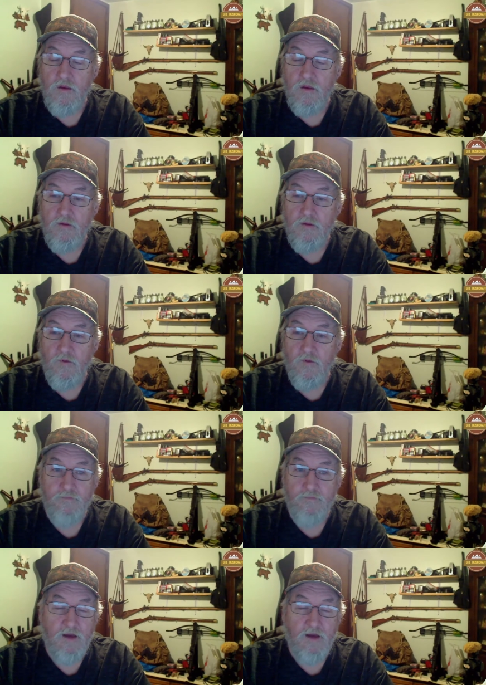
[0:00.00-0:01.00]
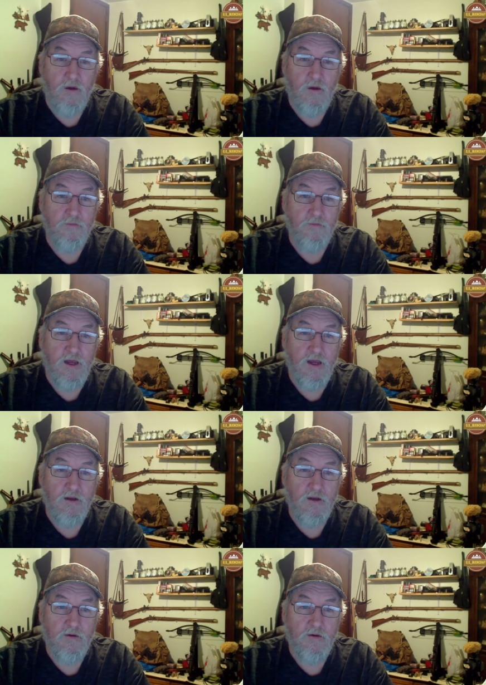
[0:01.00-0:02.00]
With my lower back
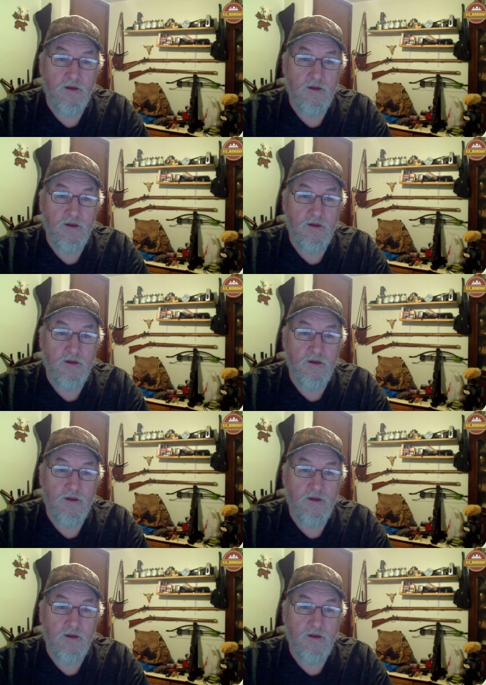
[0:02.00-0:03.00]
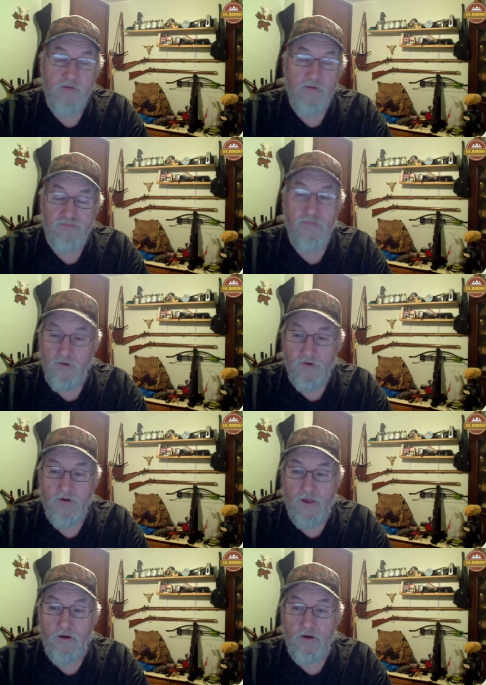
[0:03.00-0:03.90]
nowadays. Yeah.